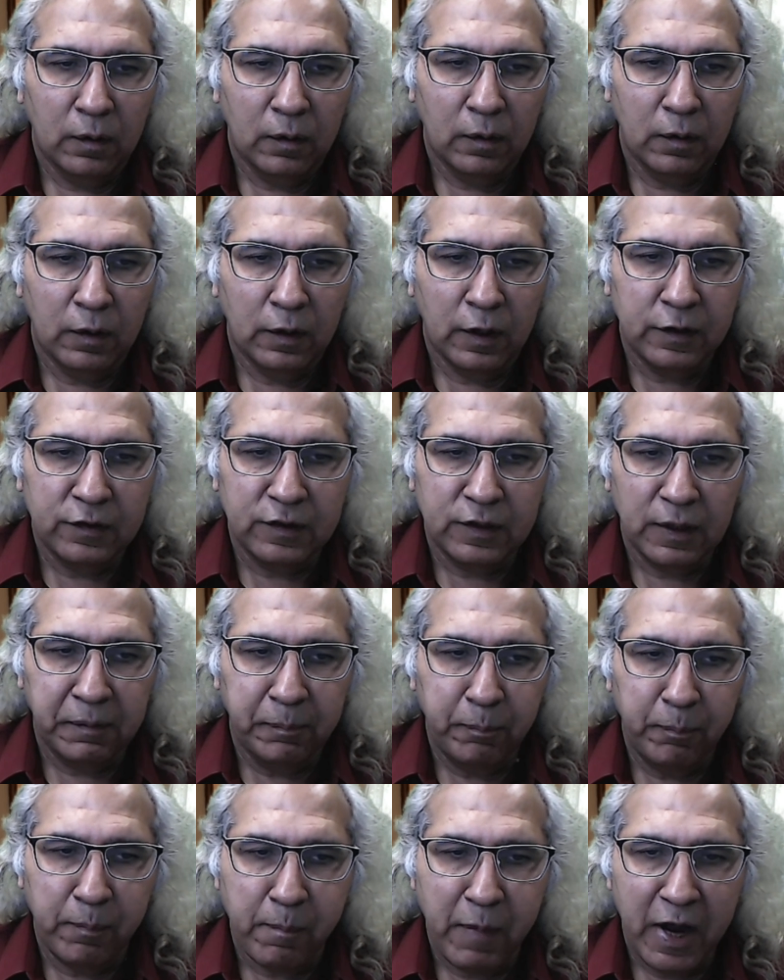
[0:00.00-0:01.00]
is
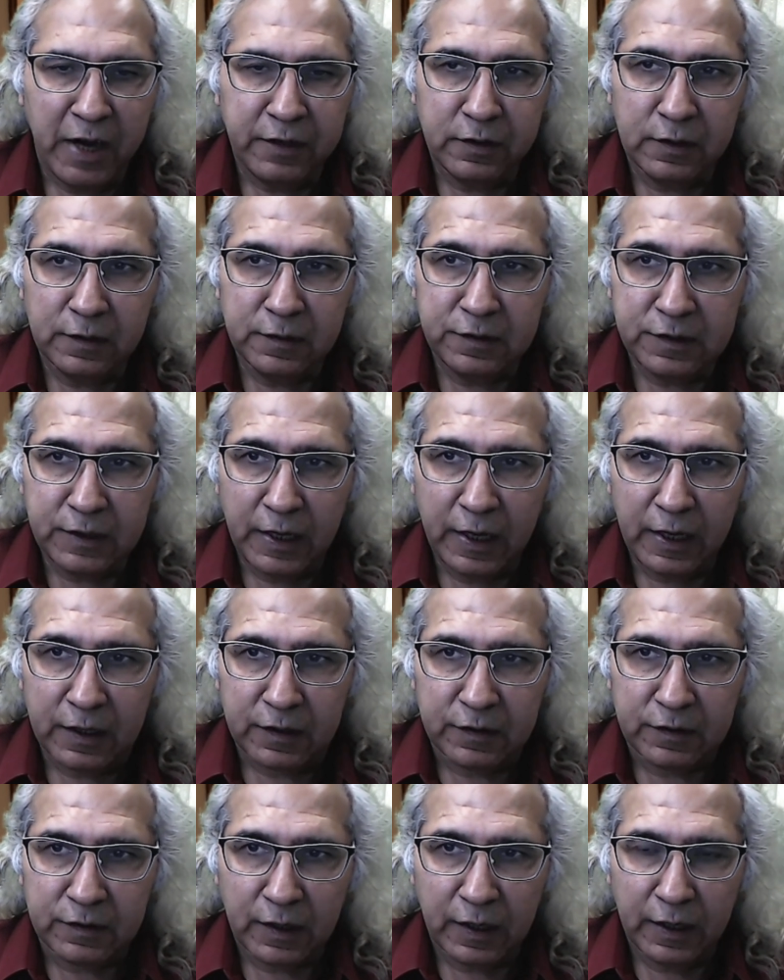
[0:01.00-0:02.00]
the mental
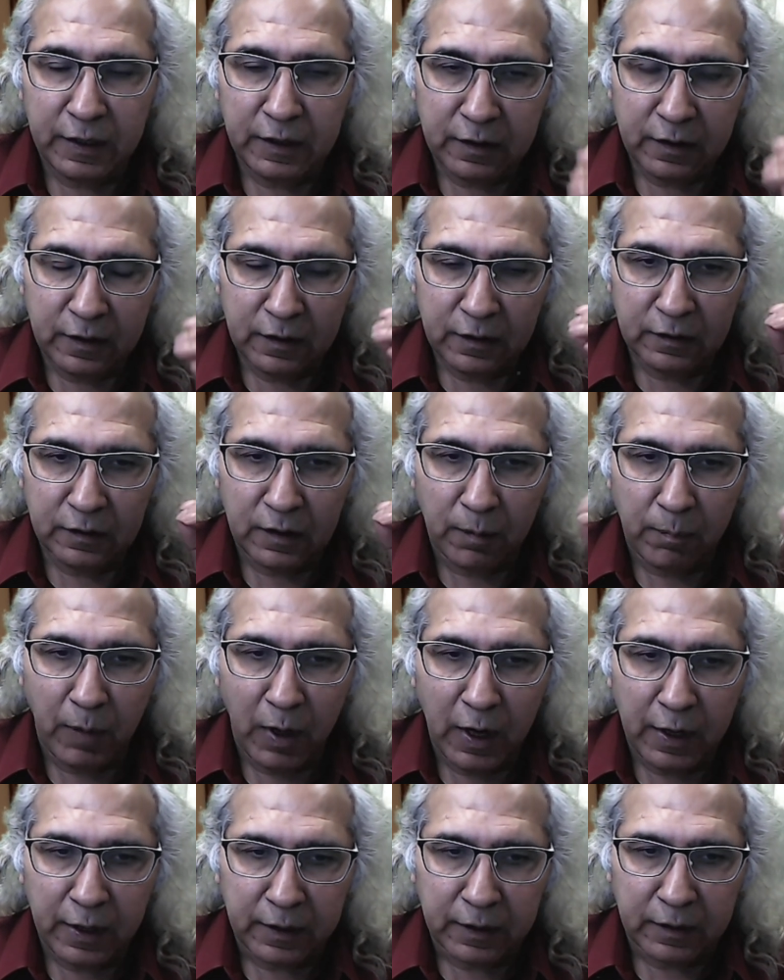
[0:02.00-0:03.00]
states right the
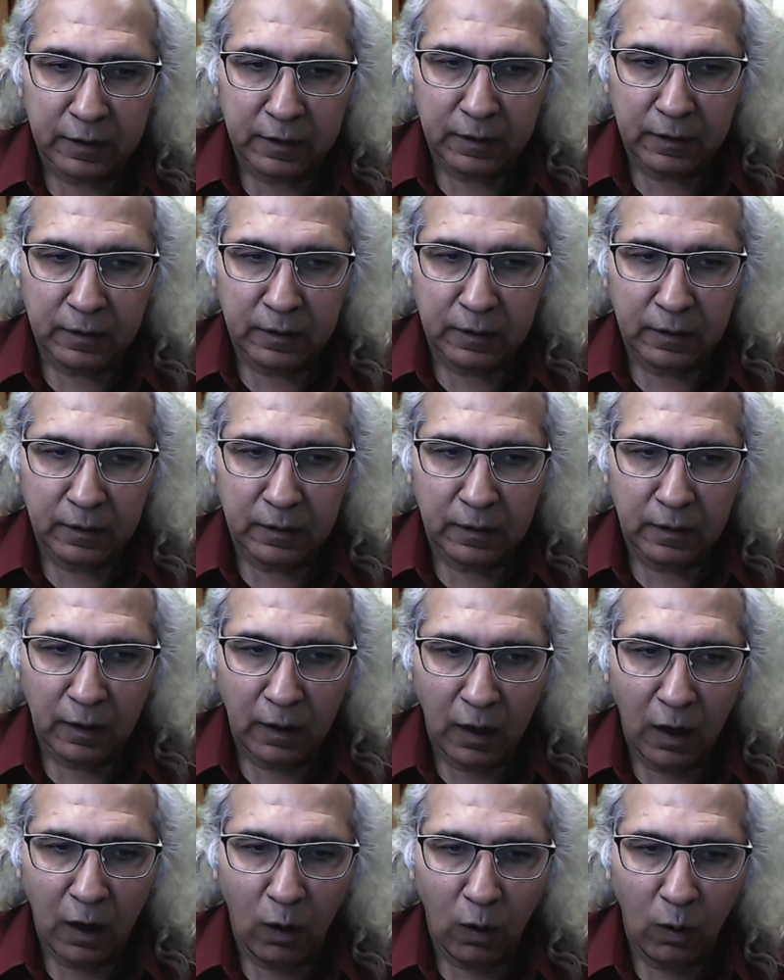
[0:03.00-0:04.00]
mind
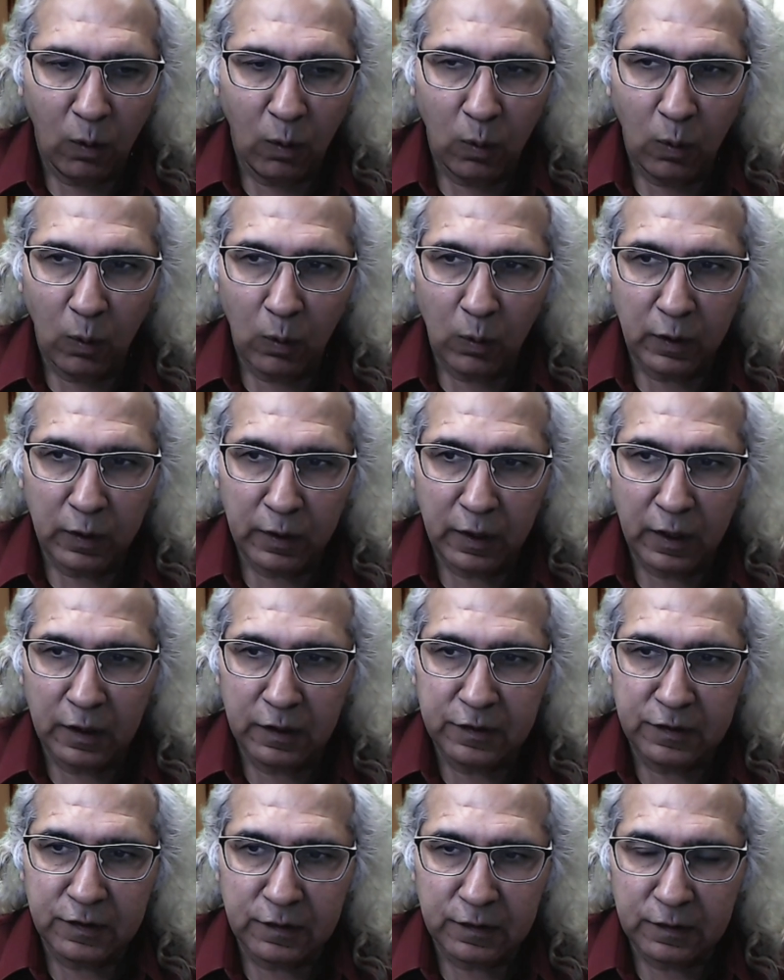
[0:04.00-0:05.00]
how
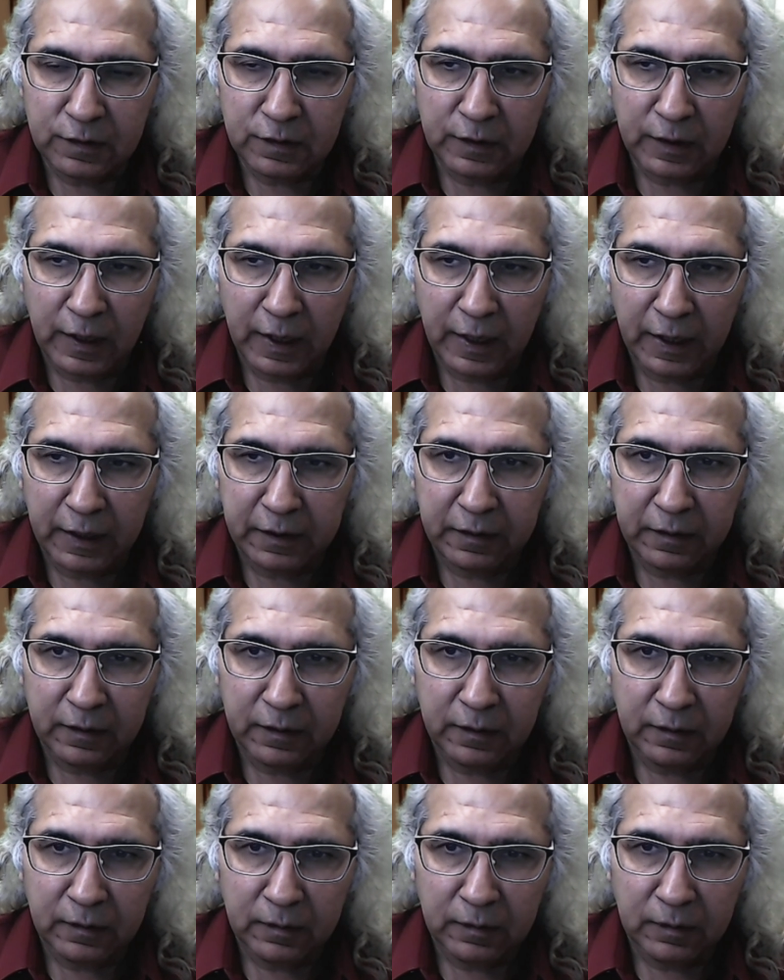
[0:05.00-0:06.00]
does that
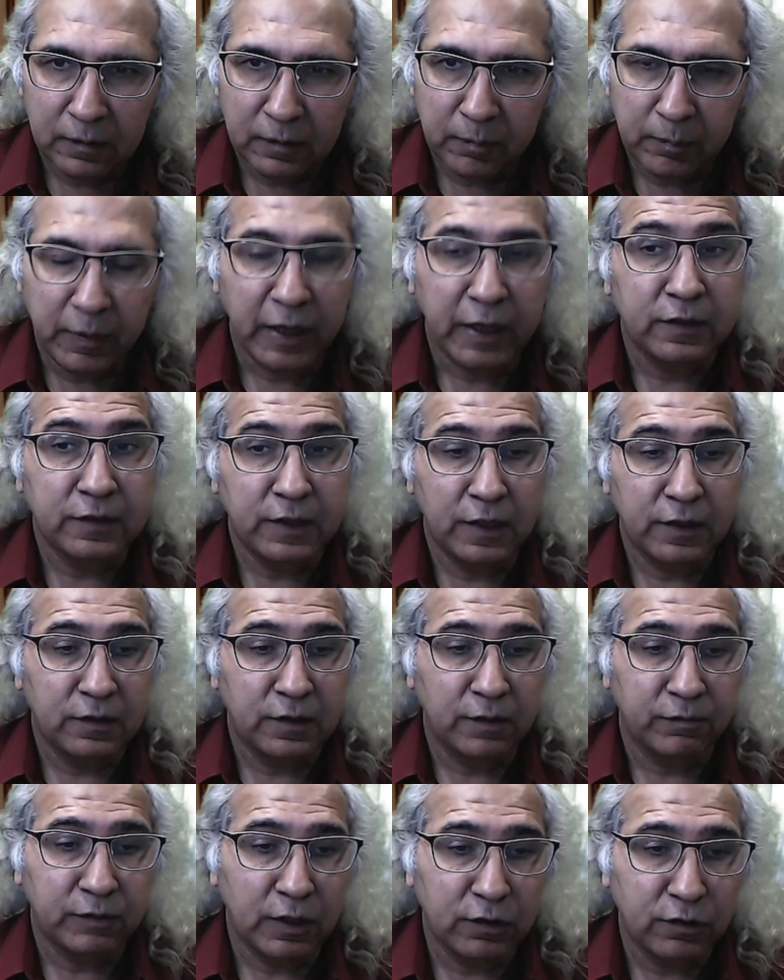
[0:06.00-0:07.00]
make sense
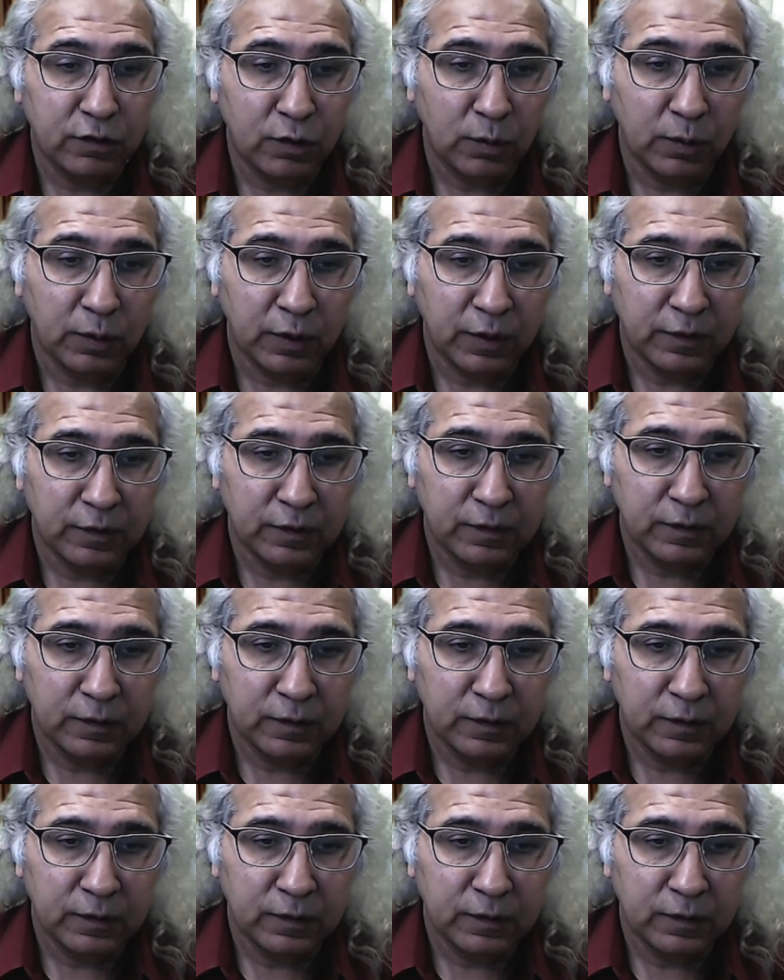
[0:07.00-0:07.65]
of the stories?